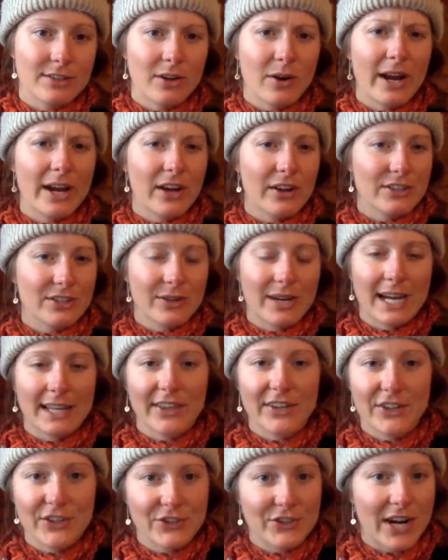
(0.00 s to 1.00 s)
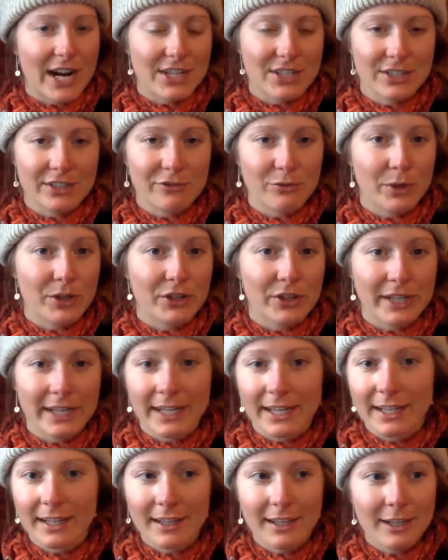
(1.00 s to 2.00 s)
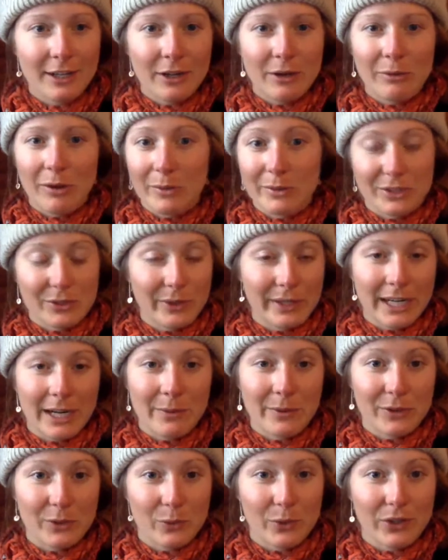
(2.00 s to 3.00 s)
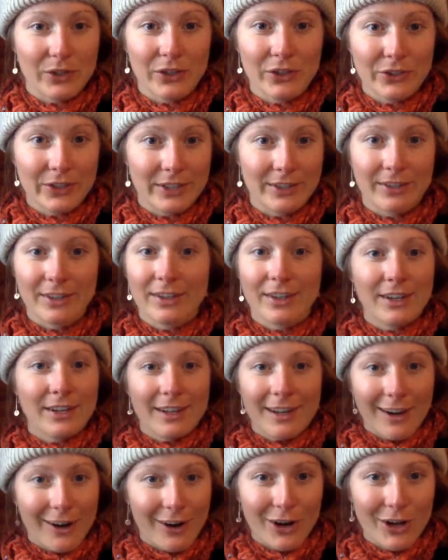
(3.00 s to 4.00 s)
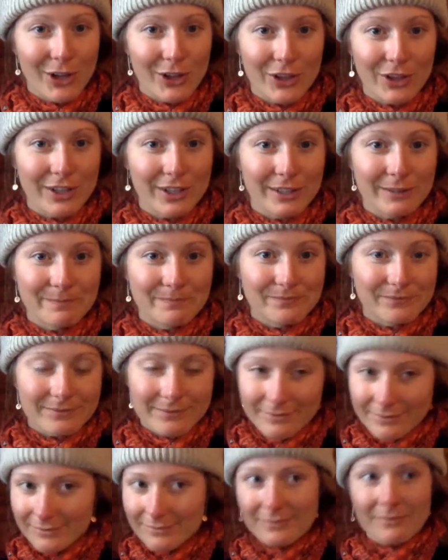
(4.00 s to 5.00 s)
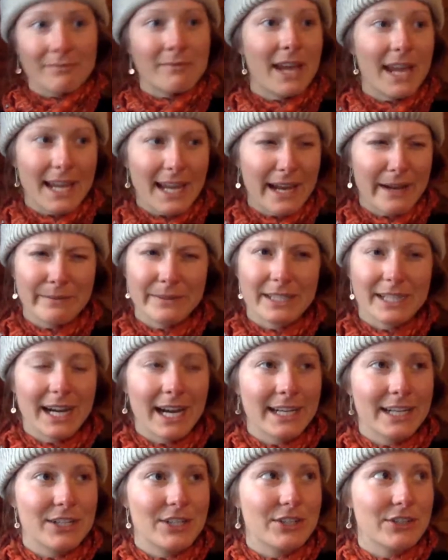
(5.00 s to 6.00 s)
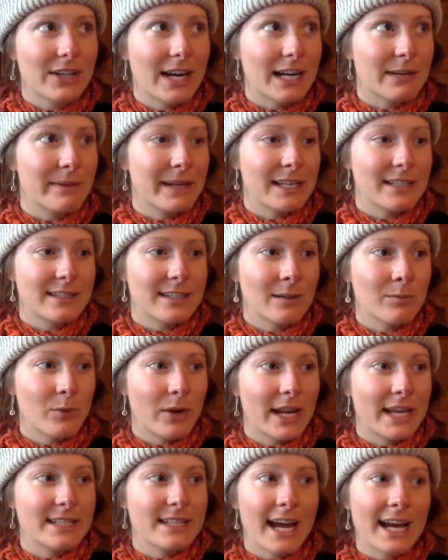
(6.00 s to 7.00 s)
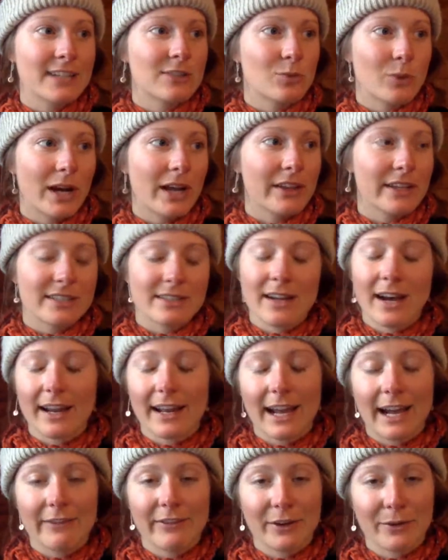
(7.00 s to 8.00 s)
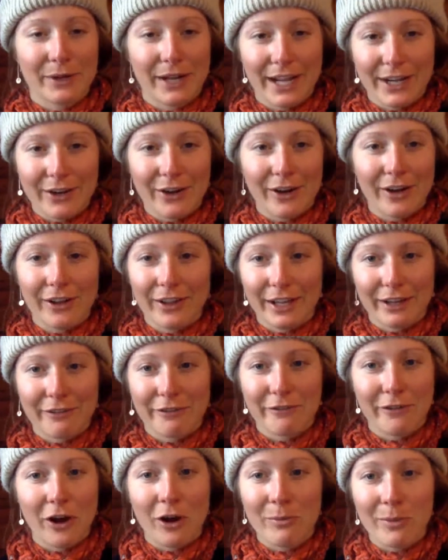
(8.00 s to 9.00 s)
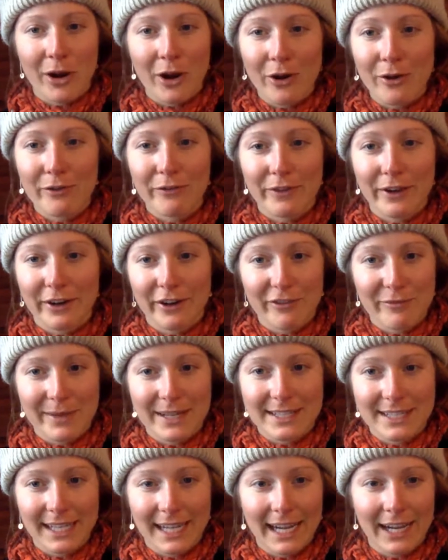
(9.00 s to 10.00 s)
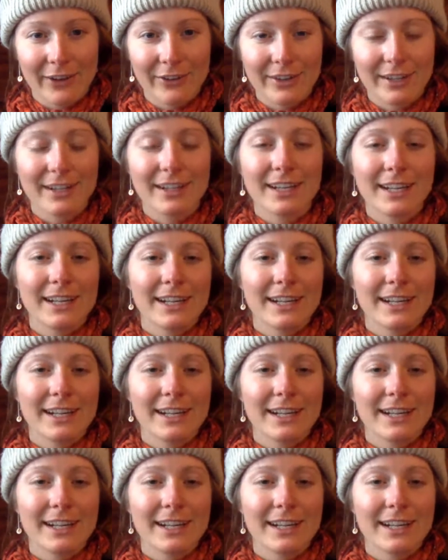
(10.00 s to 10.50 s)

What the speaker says: So I also had the distraction of wondering what was going on with the world and all the mayhem to kind of distract me in some ways, as well as not having what I call like FOMO, fear of missing out.